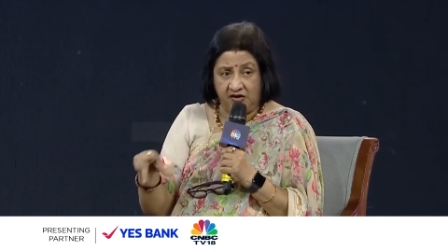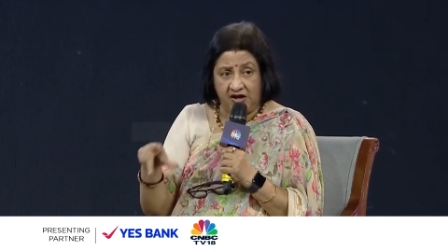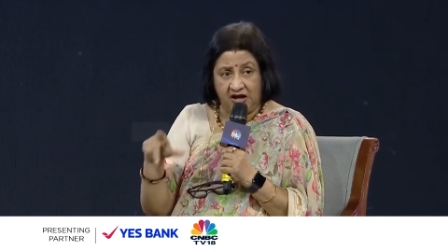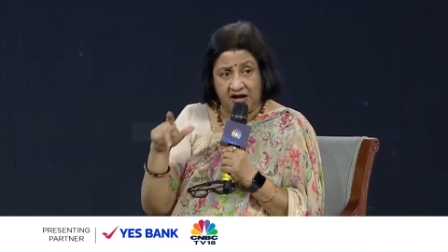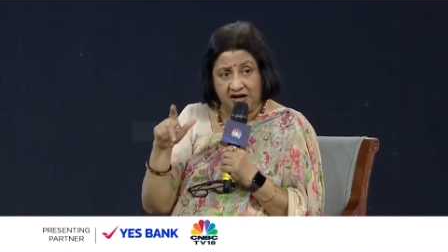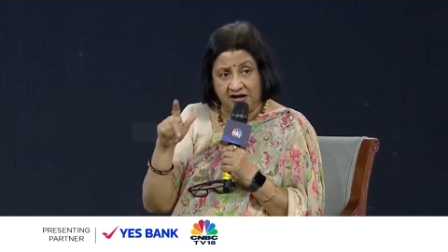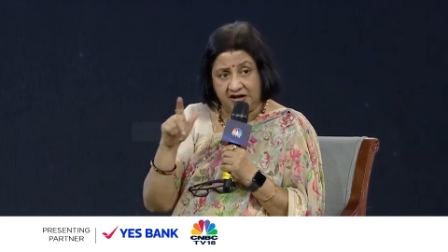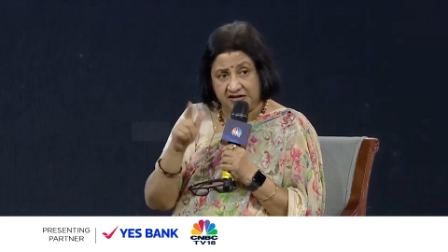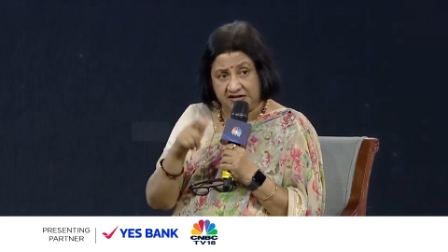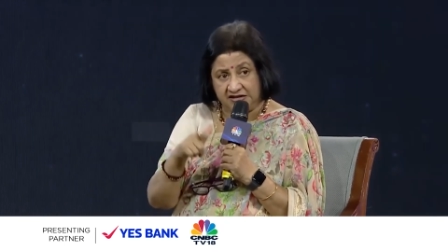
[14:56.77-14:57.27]

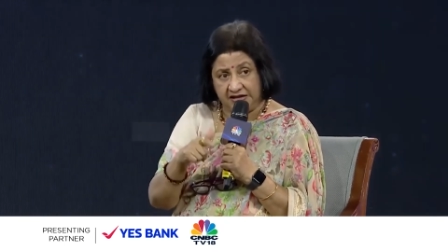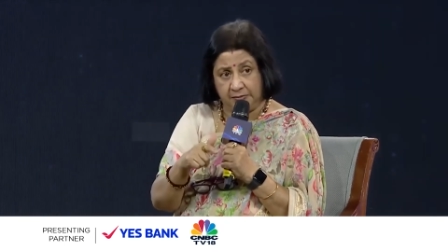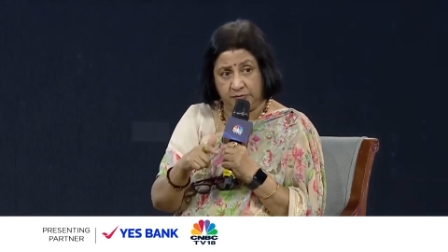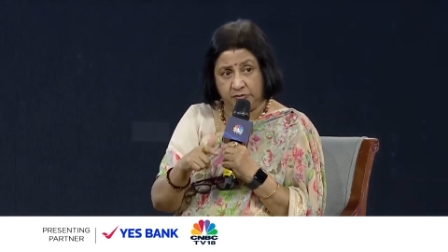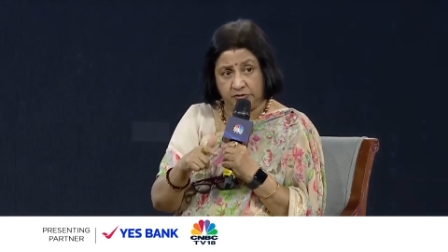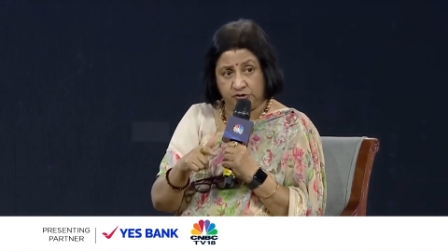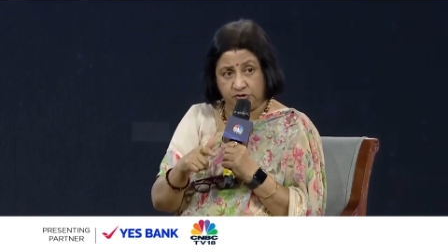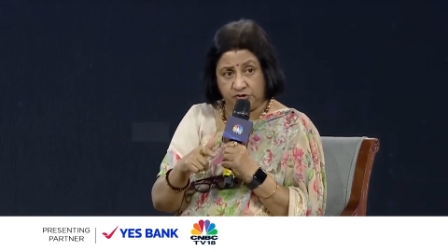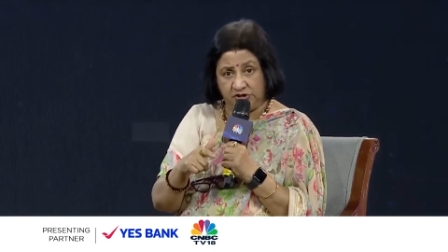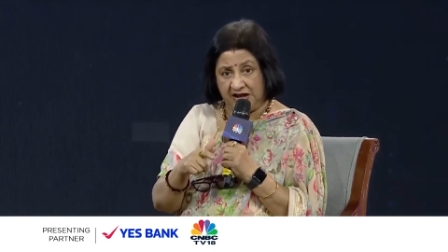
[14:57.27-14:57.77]
AI is
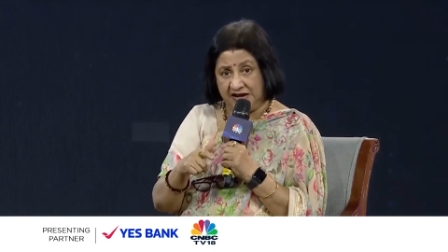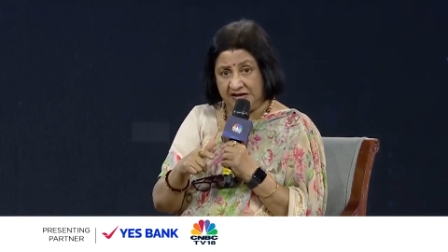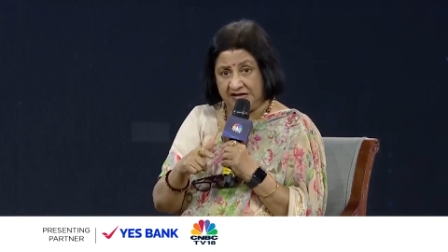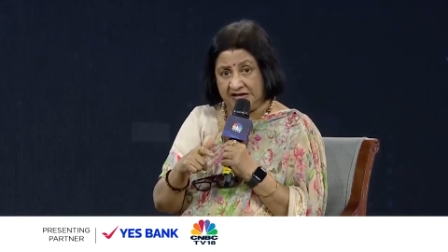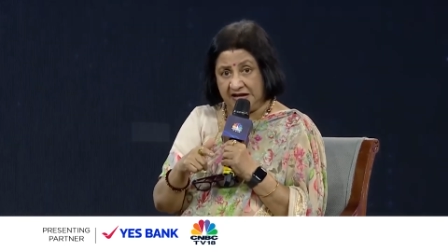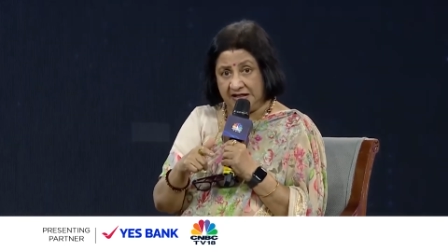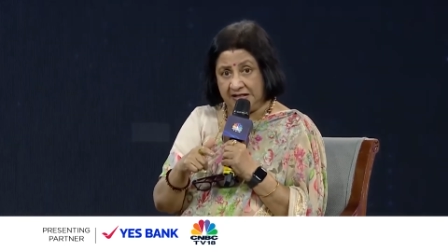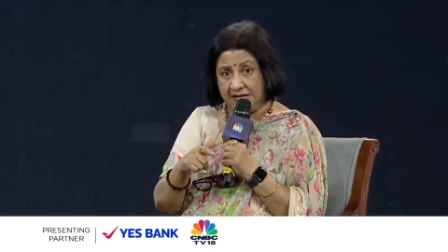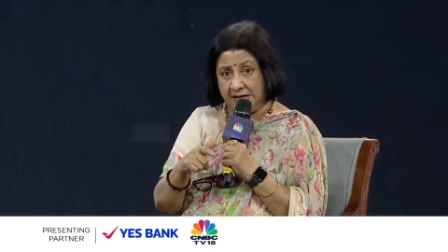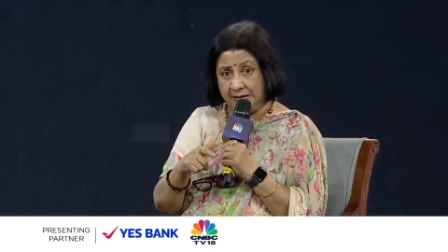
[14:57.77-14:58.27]
able to then
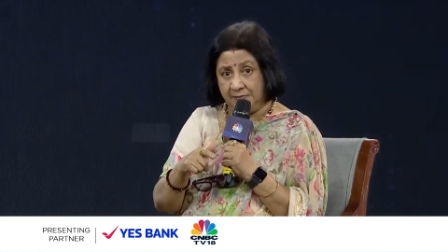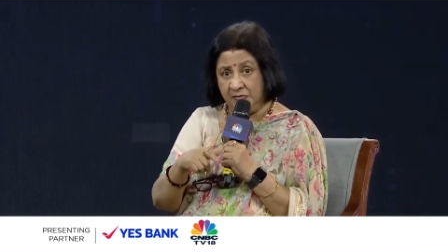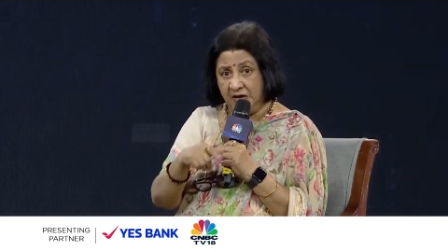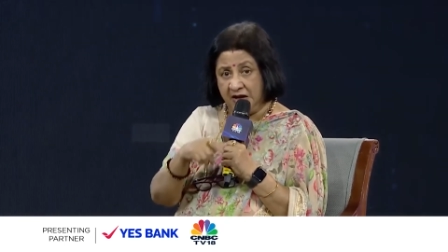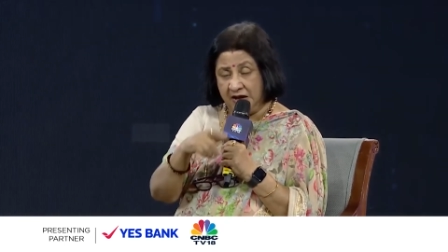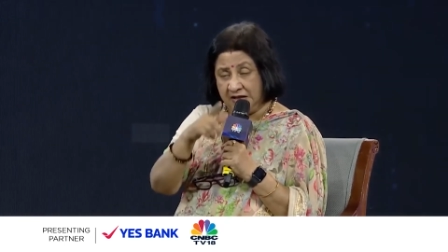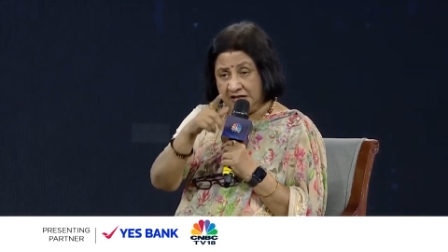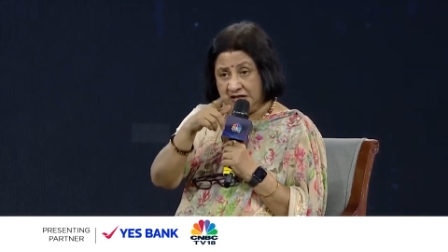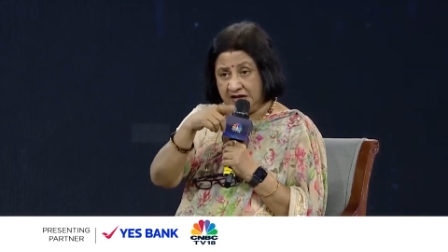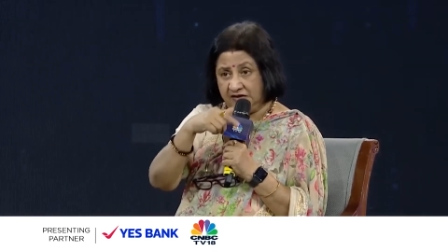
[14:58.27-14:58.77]
tell them
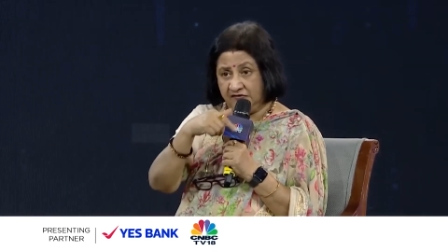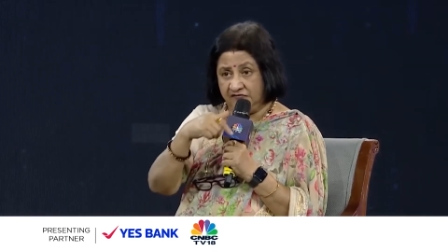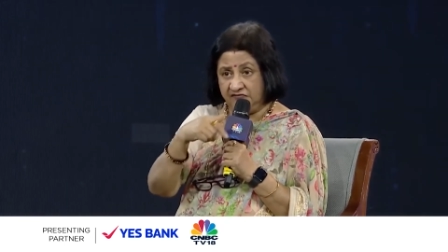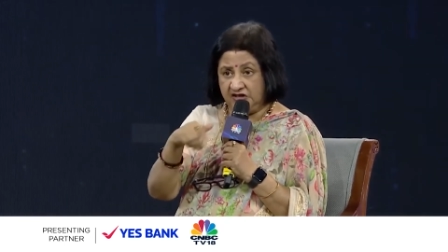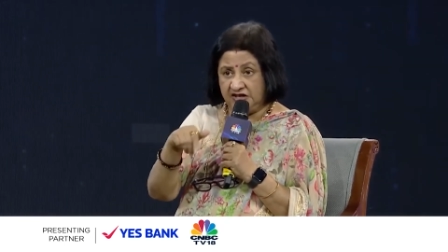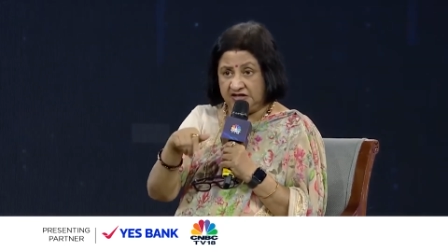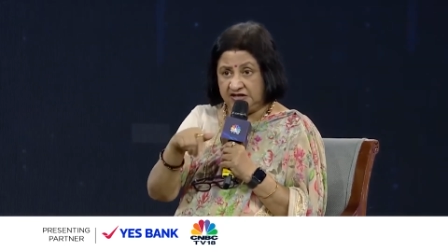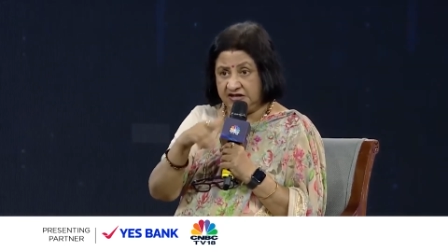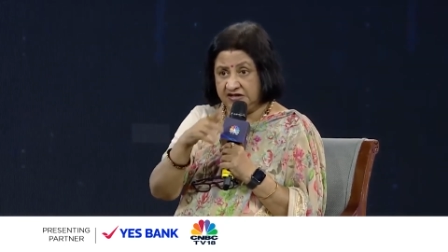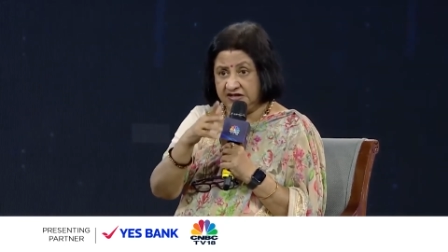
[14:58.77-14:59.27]
that if
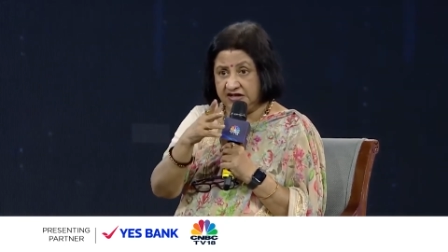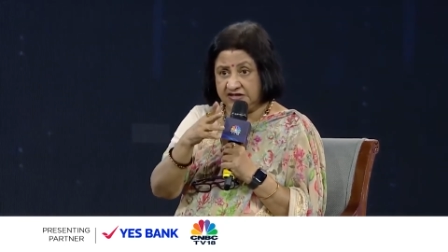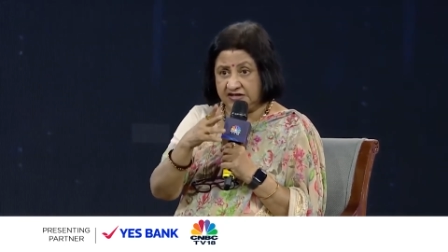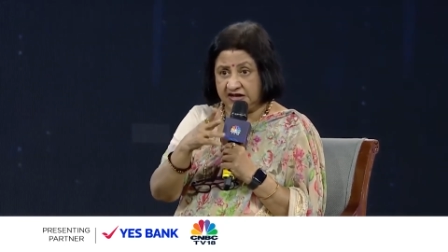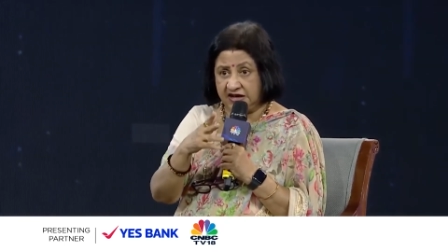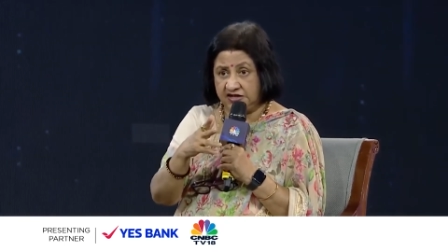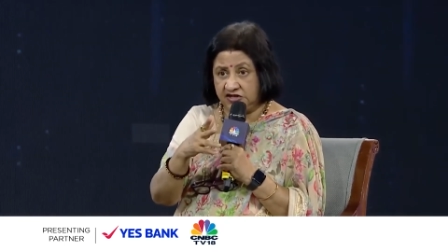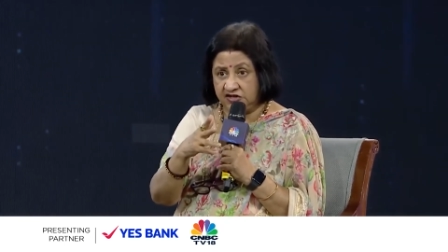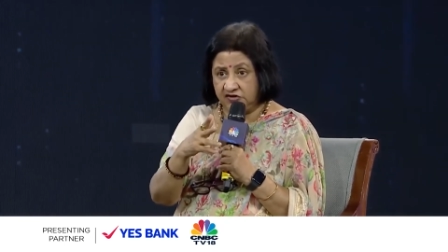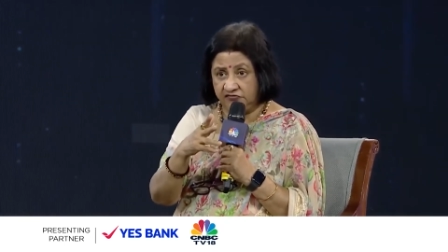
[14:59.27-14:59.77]
this is the
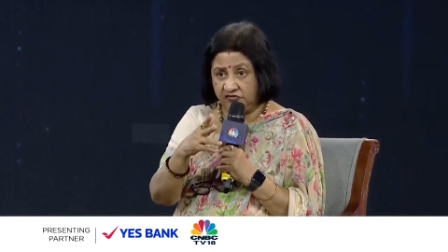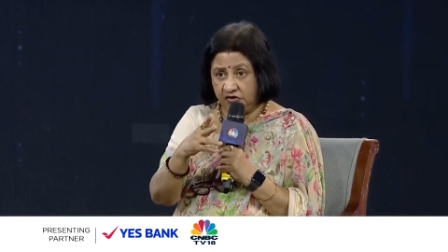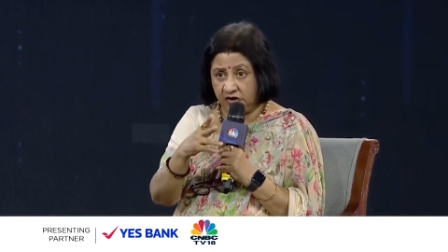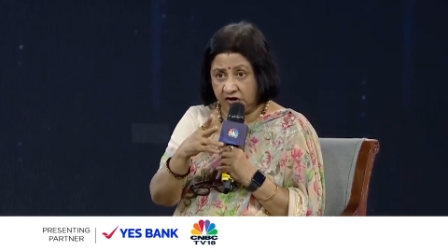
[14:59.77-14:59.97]
size of